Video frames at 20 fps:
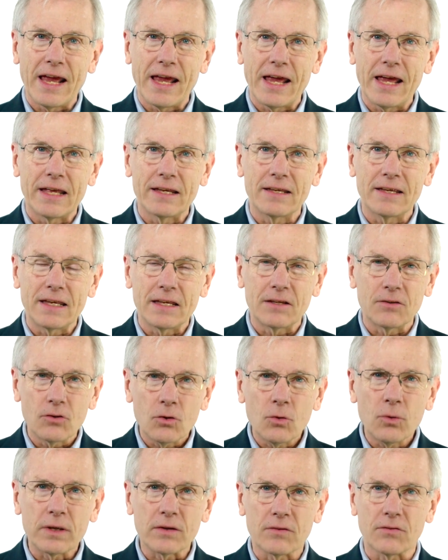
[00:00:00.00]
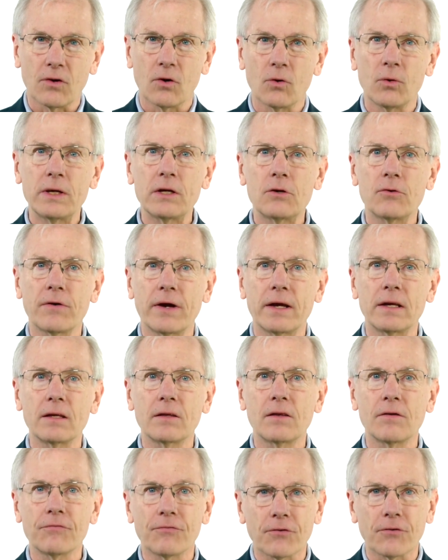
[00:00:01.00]
And in doing so, he created
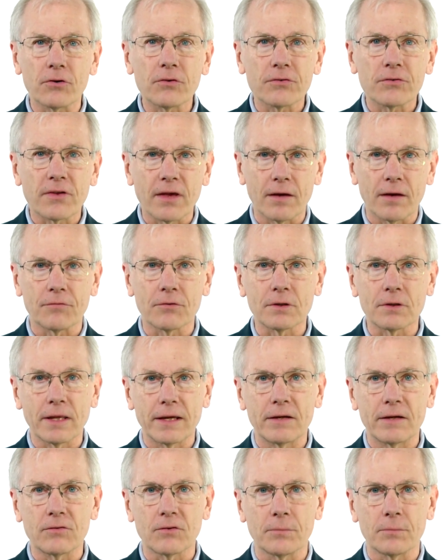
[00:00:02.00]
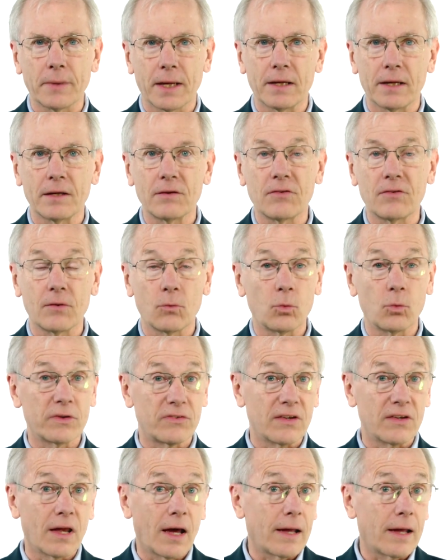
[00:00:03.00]
the first ever laser maze that
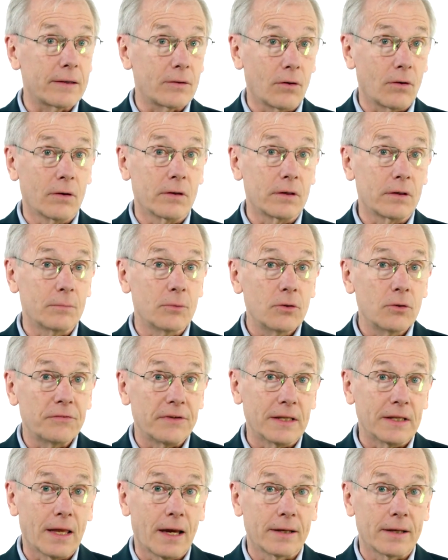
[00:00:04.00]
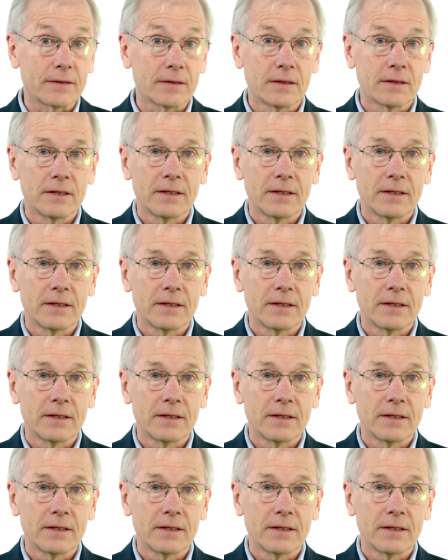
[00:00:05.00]
was not on a movie lot.